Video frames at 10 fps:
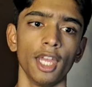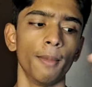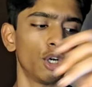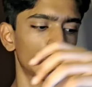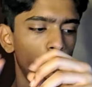
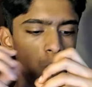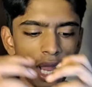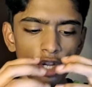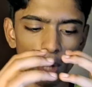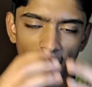because
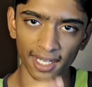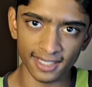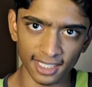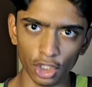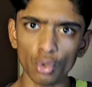when you
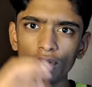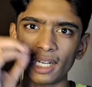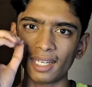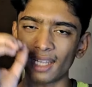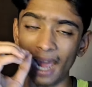execute
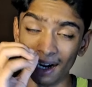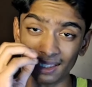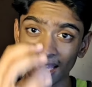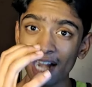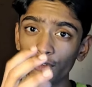it at
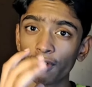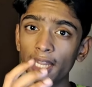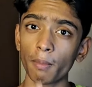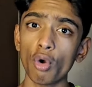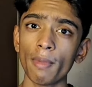that very
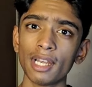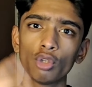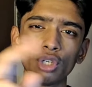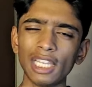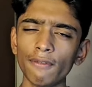moment,
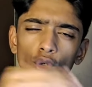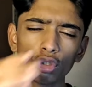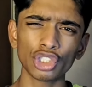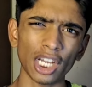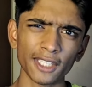you leave no
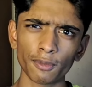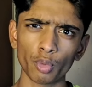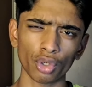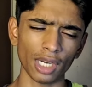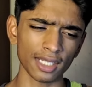chance of
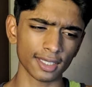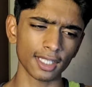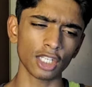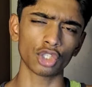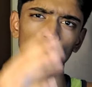procrastination.